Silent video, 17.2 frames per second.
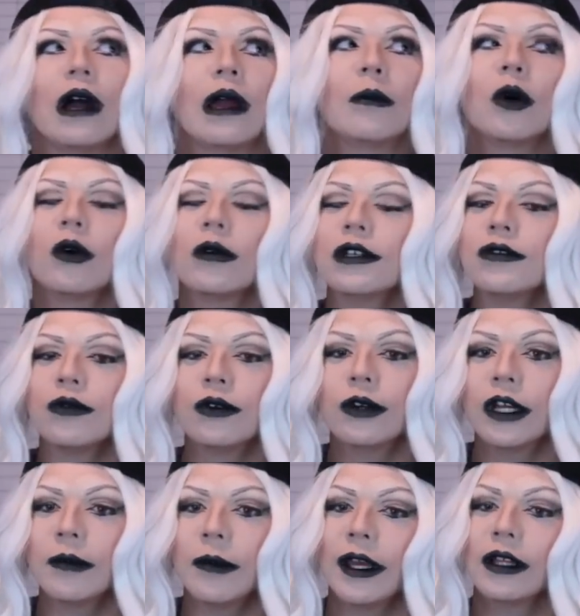I'm always
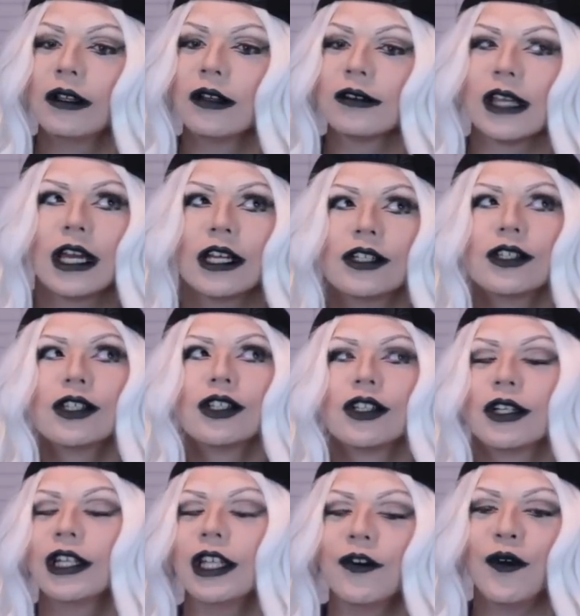ruining my clothes. I just
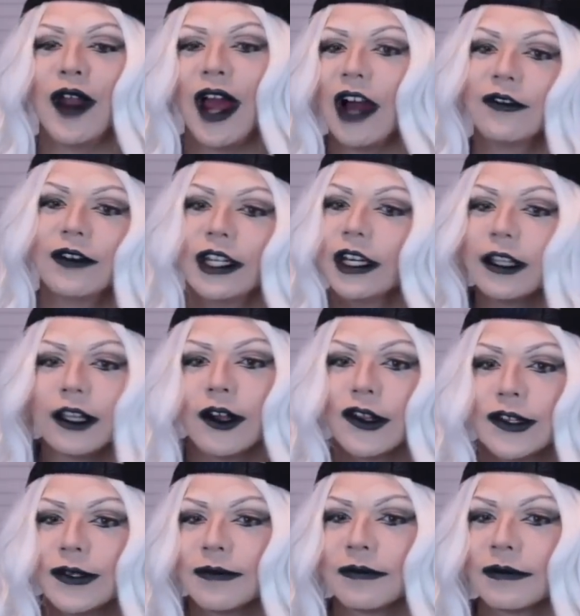shouldn't even have any
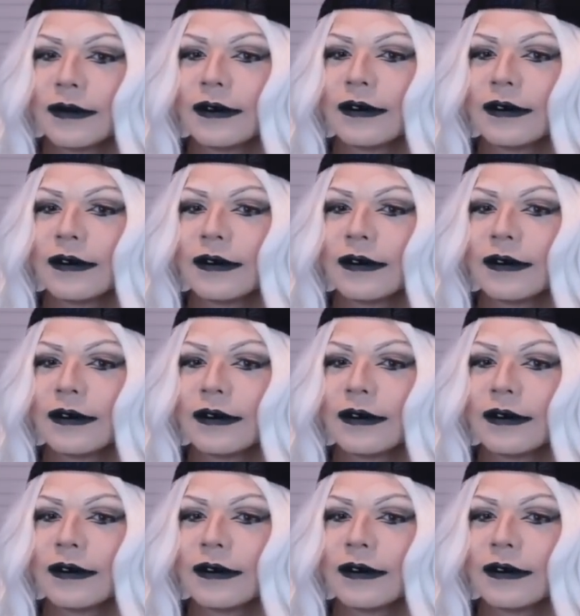clothes.